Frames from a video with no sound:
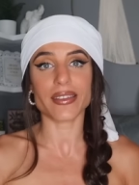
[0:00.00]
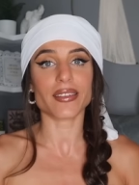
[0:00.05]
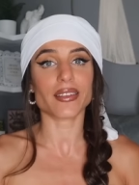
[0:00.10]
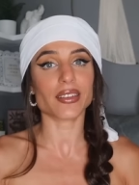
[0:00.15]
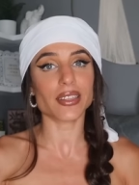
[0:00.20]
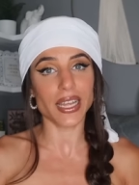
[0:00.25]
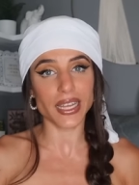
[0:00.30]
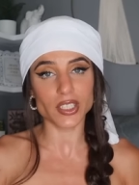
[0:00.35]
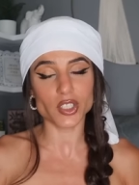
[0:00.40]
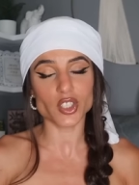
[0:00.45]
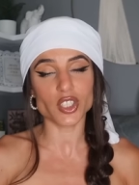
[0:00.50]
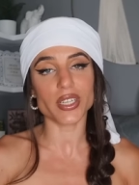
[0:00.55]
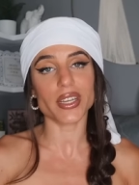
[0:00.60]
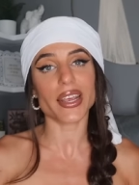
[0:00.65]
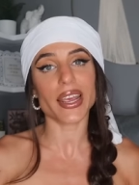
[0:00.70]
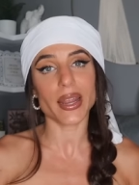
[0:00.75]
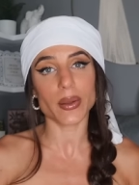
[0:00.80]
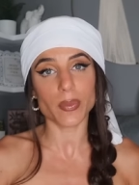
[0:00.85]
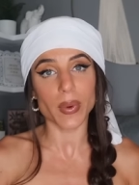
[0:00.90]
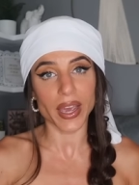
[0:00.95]
is alleged
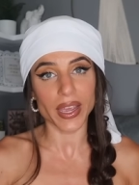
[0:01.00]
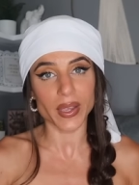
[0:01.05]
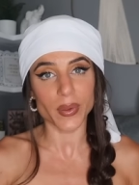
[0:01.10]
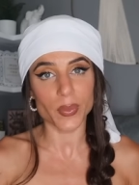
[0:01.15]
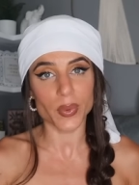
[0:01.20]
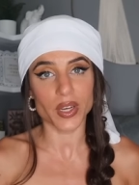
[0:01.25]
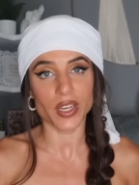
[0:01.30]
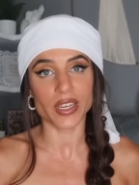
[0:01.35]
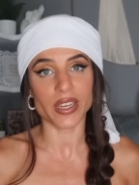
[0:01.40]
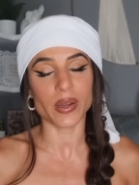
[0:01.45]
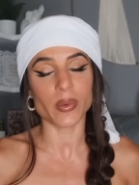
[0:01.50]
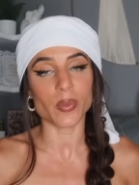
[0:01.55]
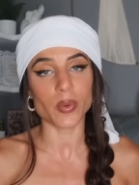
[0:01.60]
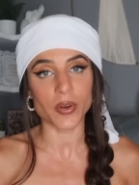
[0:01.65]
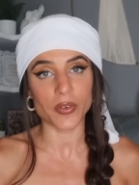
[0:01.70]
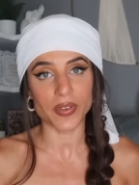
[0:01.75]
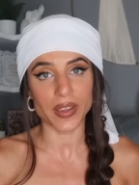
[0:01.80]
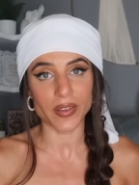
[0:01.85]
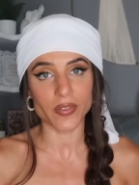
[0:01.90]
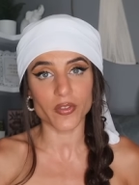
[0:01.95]
in my opinion
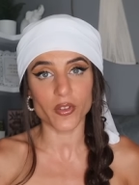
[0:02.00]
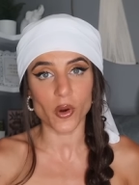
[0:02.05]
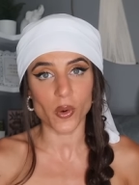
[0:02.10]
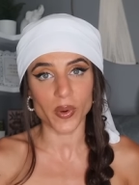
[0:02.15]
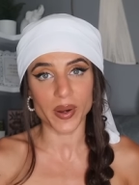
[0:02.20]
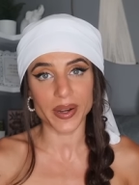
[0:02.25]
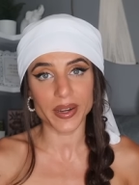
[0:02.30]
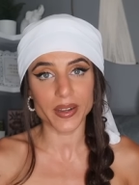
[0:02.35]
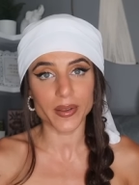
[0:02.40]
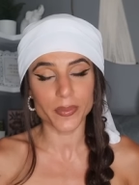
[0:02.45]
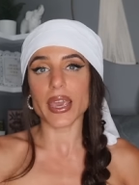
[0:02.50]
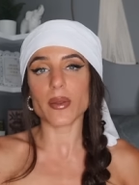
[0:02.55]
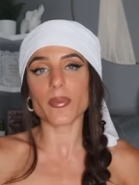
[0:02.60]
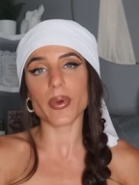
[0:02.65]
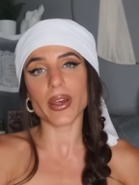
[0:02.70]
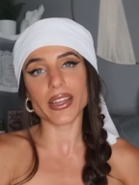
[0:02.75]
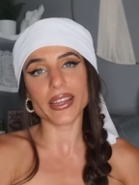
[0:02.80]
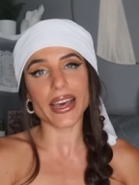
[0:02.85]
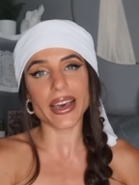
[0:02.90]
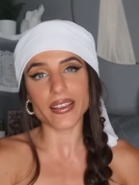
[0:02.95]
moving forward. In
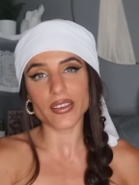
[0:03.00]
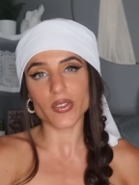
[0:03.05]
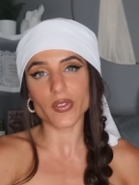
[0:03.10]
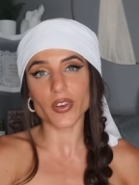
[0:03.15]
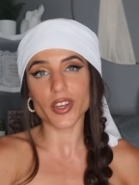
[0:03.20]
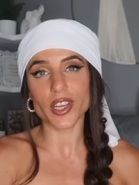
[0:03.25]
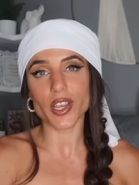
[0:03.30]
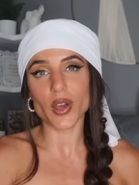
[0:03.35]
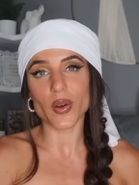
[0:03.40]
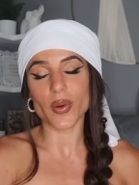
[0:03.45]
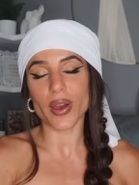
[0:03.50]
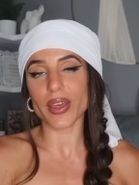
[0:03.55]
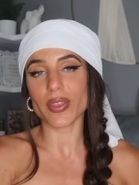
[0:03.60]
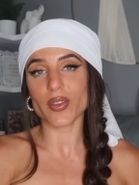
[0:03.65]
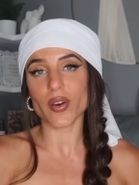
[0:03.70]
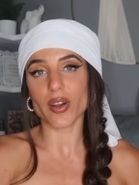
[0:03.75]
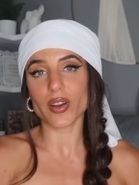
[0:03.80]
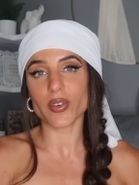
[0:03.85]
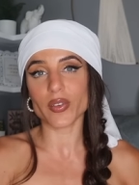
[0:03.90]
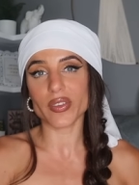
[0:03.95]
my last video, I
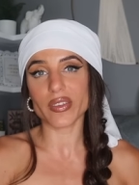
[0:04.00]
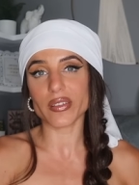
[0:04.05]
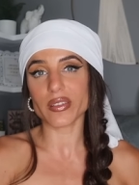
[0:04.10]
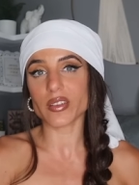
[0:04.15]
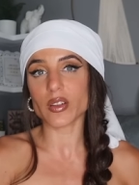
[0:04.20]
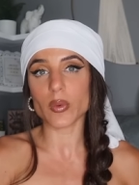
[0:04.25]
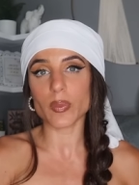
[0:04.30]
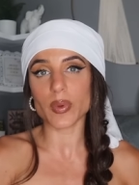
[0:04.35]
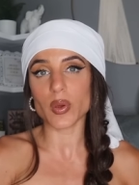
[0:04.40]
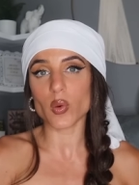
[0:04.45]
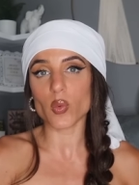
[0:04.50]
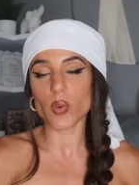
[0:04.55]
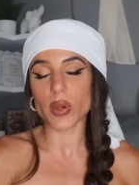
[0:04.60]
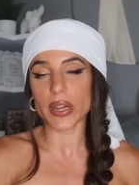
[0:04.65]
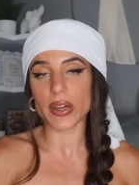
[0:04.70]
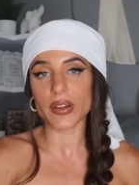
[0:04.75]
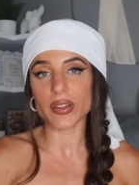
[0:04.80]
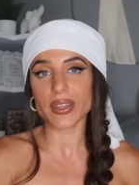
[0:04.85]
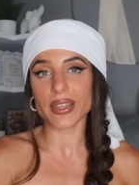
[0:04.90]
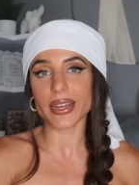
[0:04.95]
thought it was a little bit
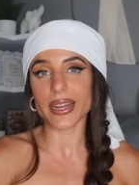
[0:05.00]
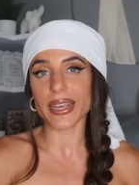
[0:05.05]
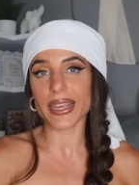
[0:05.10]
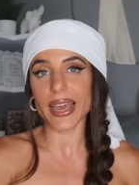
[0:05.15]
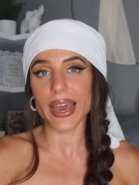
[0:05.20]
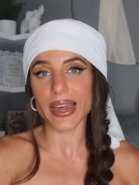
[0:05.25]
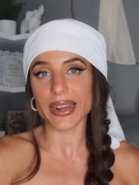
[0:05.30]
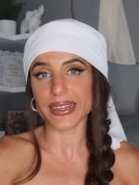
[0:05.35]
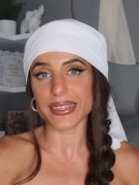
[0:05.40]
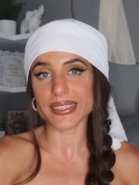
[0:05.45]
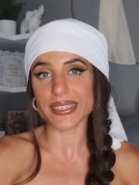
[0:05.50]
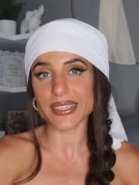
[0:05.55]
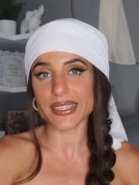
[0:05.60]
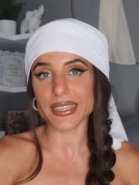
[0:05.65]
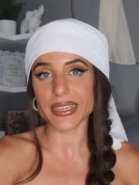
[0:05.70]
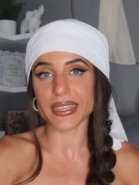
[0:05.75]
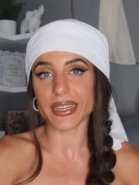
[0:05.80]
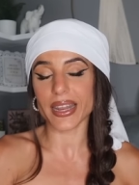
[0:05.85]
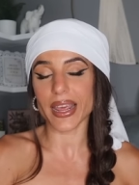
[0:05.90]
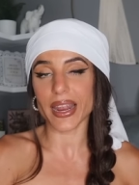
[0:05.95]
weird that I hadn't
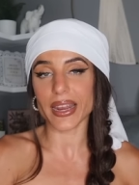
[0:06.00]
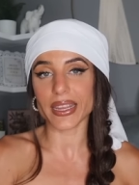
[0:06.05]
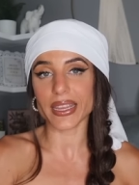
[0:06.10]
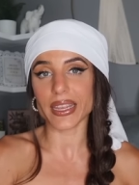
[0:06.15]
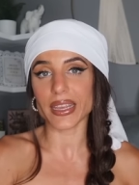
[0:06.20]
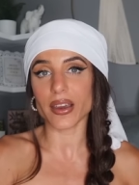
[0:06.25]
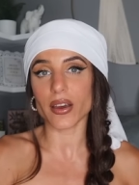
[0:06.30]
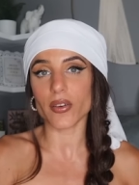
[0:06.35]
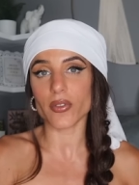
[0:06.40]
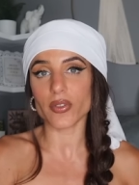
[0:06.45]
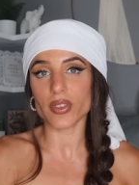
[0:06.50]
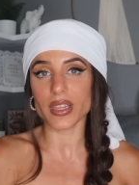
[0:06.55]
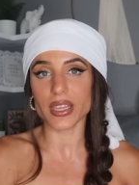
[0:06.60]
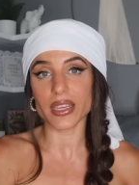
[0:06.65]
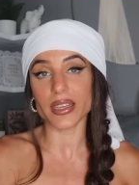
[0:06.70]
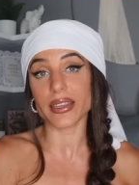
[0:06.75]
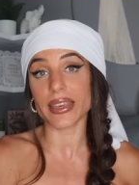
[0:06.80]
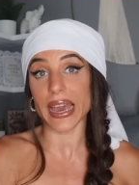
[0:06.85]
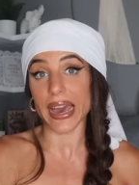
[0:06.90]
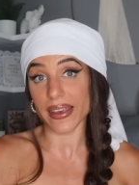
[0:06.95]
seen any of
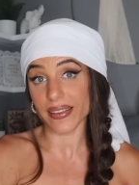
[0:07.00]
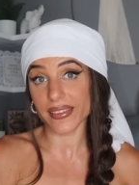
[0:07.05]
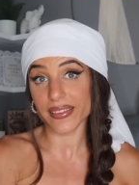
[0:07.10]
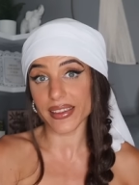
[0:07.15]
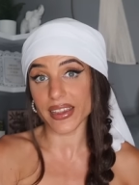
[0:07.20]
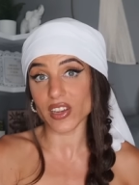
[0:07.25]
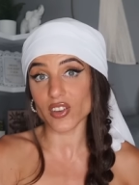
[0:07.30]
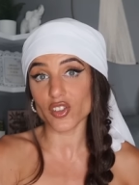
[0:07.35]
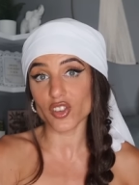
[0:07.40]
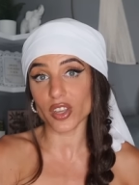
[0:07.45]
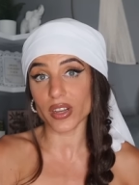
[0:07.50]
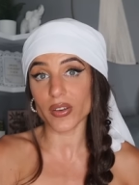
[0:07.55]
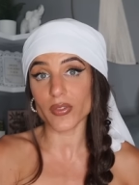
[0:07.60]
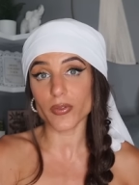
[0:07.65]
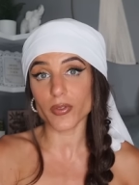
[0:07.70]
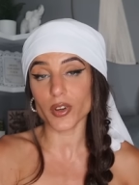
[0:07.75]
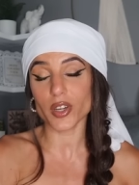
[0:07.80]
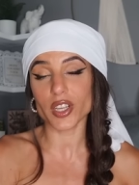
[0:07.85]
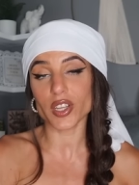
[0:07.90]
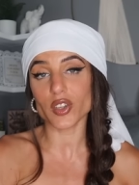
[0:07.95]
the gas station
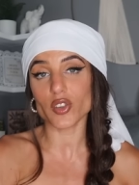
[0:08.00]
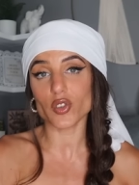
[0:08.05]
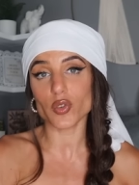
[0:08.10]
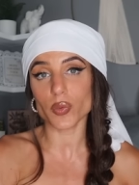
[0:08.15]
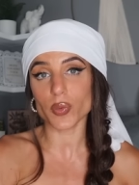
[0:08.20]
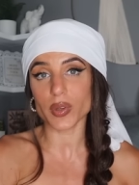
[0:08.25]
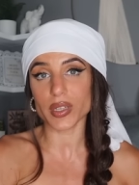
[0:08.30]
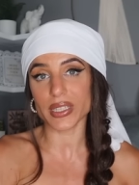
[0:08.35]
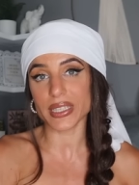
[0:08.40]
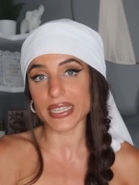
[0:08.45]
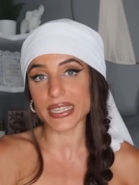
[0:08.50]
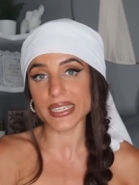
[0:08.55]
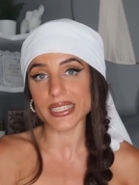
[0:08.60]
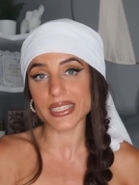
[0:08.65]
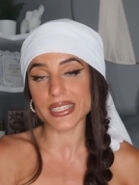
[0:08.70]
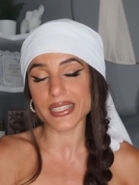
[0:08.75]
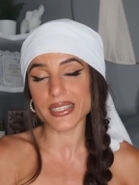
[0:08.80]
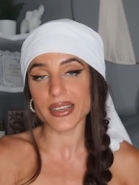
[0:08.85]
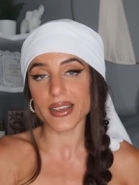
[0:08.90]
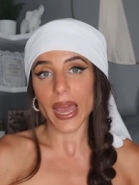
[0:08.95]
footage
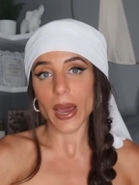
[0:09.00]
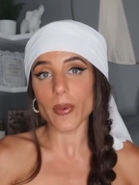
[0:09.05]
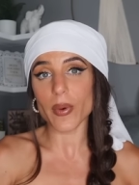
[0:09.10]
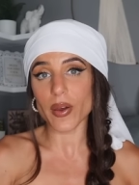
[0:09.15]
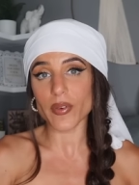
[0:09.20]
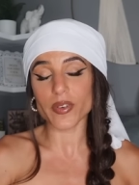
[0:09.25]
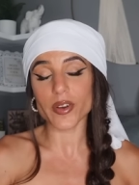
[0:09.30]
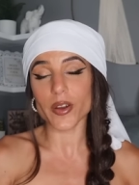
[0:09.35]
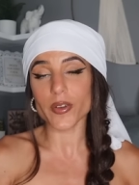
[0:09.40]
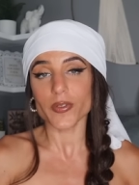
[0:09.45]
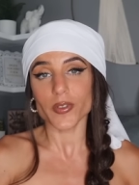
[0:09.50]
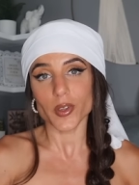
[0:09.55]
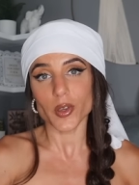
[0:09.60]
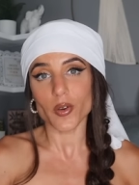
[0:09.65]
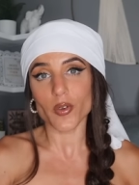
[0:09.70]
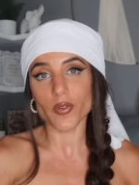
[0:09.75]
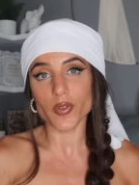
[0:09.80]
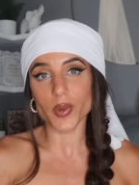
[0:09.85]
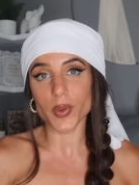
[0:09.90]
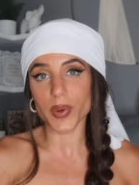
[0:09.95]
released. However, a
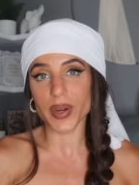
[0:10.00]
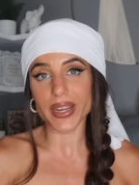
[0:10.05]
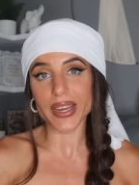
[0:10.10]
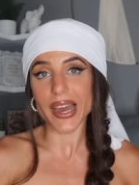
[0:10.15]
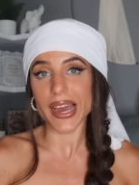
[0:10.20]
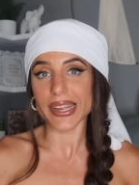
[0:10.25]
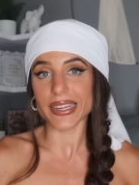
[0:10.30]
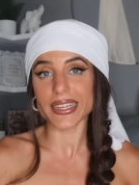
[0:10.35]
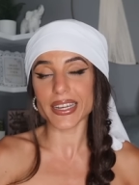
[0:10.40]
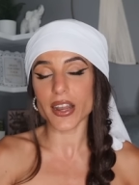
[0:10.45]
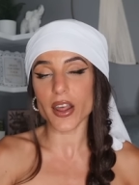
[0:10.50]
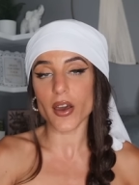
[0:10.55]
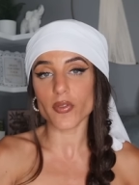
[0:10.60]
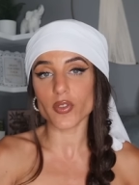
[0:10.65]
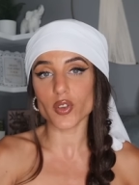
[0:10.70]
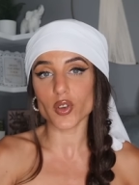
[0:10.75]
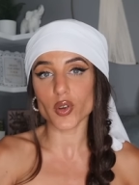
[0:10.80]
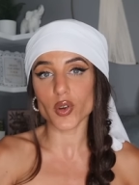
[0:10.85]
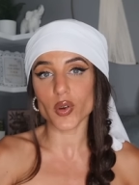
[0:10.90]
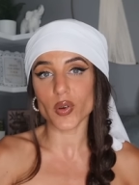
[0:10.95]
few of you were kind enough
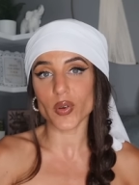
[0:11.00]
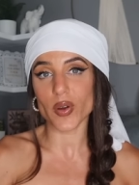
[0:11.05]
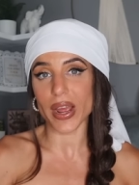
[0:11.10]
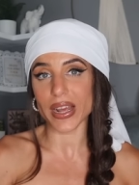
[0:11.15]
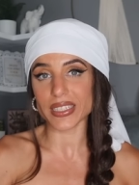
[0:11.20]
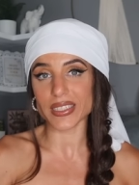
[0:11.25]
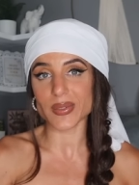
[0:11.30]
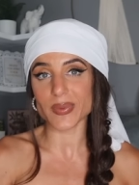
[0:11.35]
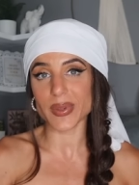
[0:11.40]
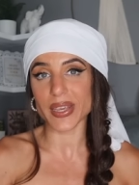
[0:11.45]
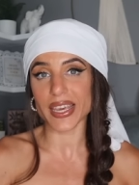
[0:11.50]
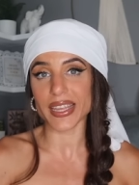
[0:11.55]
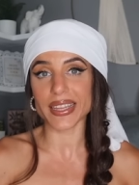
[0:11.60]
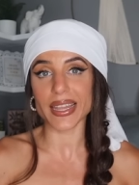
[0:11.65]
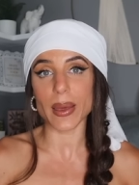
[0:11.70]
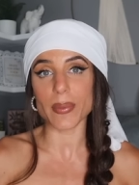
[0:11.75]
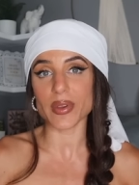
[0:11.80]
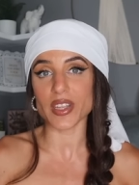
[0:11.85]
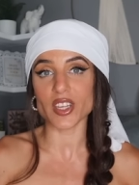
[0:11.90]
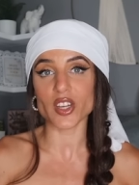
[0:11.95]
to correct me and
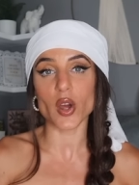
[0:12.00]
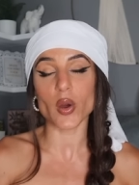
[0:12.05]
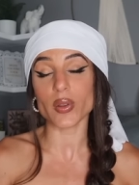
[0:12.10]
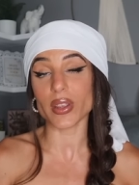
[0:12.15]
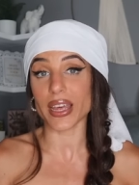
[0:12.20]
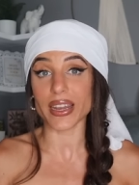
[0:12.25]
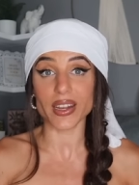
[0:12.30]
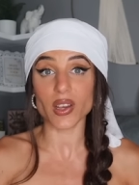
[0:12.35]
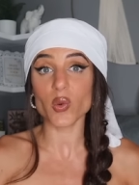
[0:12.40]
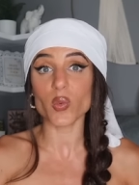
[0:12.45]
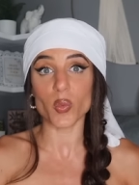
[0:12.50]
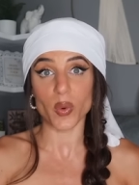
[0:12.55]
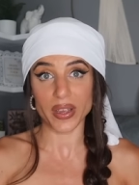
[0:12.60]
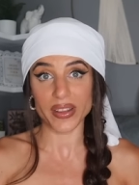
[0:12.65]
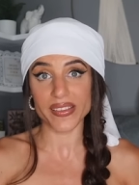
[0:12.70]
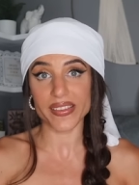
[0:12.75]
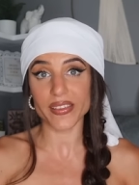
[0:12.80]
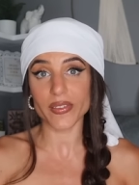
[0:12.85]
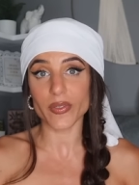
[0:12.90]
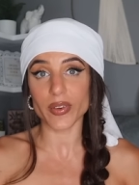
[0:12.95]
let me know that it
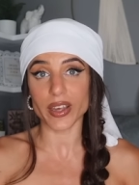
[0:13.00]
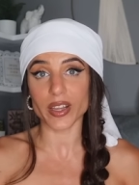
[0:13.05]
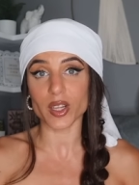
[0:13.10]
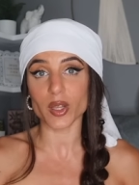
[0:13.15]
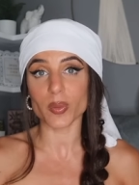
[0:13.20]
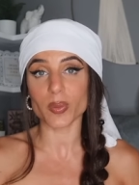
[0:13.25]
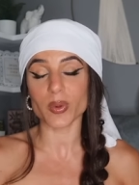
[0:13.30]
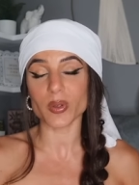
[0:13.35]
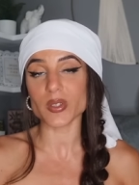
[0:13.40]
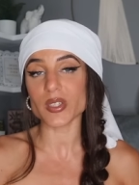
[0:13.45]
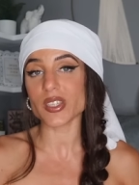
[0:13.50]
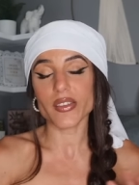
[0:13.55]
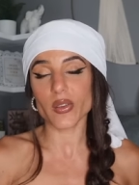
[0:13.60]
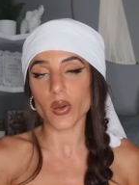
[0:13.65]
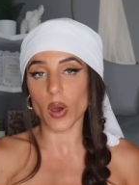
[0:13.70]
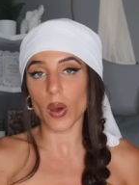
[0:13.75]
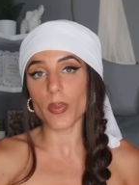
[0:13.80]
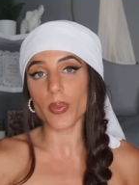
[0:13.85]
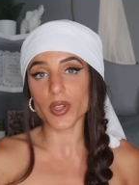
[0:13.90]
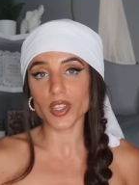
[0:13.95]
was available. So
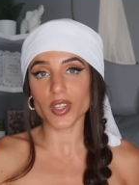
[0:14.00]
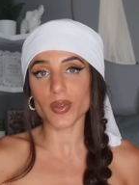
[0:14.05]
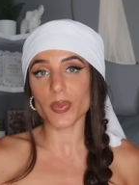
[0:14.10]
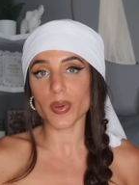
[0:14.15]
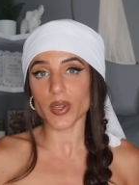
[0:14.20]
I'll put the